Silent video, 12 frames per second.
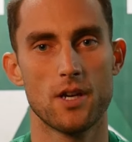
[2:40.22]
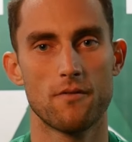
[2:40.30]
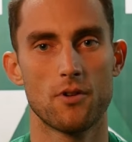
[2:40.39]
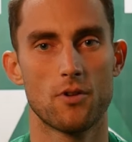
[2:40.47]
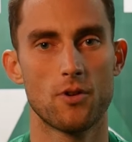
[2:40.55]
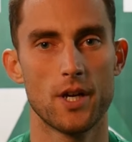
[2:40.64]

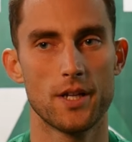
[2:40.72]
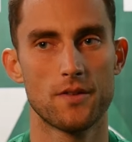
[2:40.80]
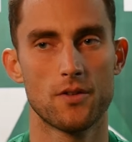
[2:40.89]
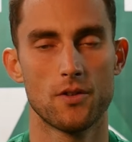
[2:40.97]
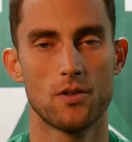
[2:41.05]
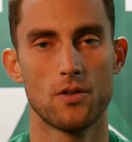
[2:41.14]
have a
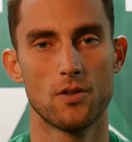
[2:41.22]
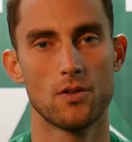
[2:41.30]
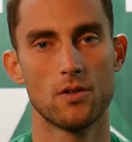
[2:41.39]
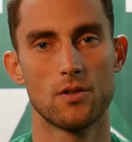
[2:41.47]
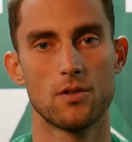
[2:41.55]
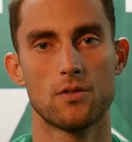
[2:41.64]

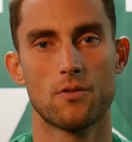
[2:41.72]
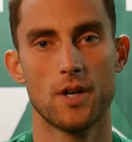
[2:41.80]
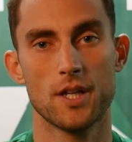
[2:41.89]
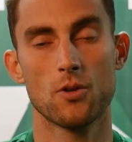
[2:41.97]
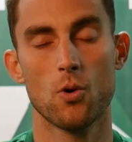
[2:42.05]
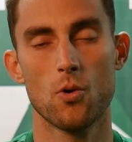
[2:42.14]

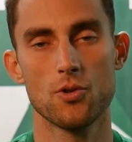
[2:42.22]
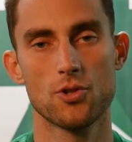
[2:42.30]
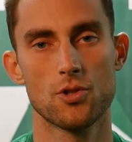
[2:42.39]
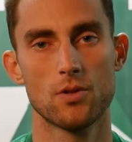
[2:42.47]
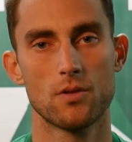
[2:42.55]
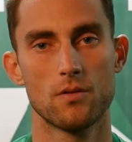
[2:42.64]
great
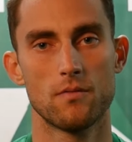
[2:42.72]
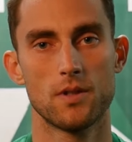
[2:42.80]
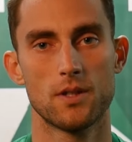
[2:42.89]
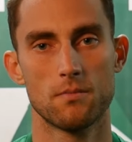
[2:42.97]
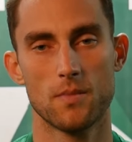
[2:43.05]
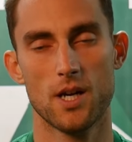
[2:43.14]
coach
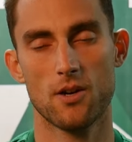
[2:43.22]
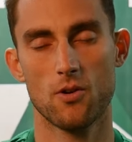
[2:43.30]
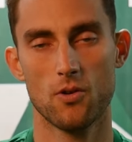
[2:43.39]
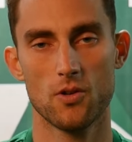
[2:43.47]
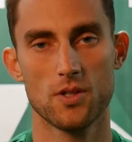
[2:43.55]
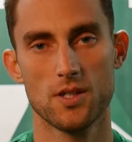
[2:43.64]
with
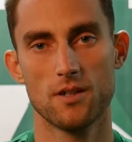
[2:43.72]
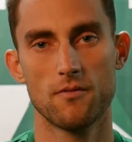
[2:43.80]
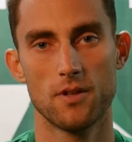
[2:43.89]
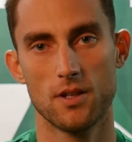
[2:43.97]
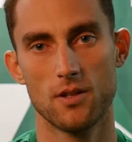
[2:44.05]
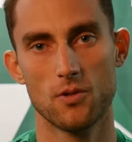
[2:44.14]
Marco Rossi.
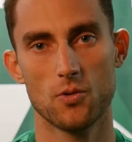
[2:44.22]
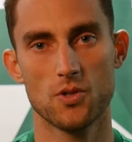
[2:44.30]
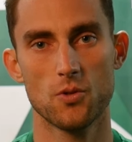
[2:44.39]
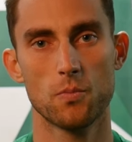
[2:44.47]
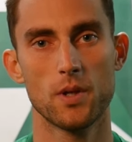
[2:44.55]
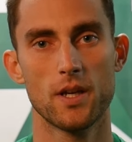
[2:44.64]
We
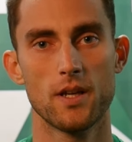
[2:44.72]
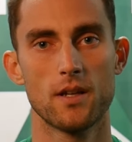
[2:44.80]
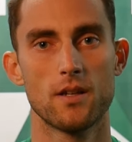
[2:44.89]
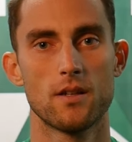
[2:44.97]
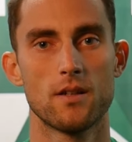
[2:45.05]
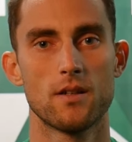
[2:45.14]
used to
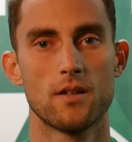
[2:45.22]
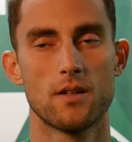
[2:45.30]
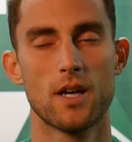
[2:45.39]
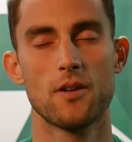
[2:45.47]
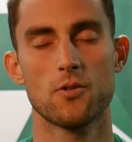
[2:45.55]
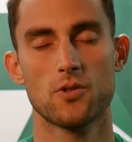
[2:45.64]
play,
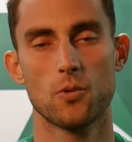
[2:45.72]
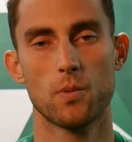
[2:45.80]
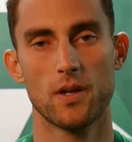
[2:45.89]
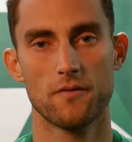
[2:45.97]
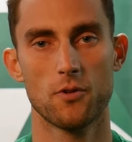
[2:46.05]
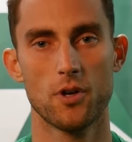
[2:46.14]
I used to
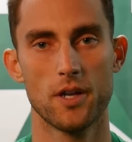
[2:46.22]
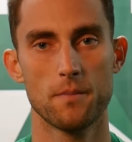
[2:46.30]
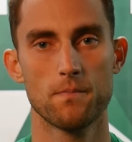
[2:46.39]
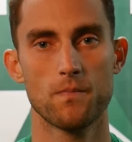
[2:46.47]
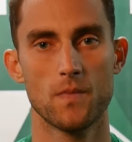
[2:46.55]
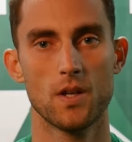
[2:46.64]
play for
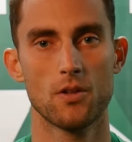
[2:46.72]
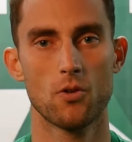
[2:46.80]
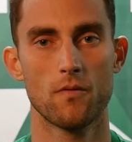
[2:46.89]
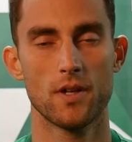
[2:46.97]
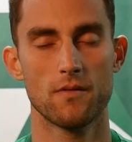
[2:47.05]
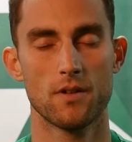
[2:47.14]
him in
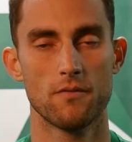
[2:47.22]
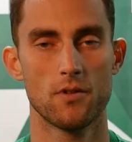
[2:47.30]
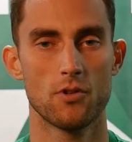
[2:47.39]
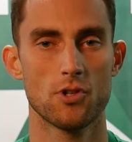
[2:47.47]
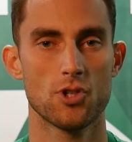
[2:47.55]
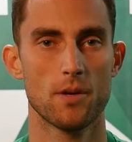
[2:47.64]
Honvéd when
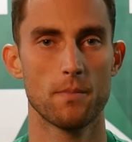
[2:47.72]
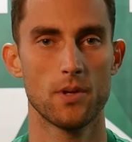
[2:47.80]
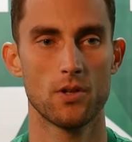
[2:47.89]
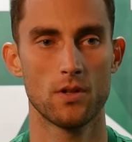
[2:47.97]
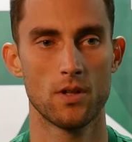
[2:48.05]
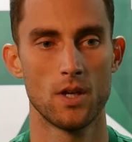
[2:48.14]
we were
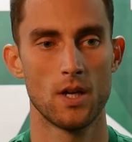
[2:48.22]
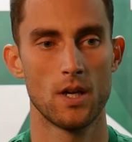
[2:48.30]
champion.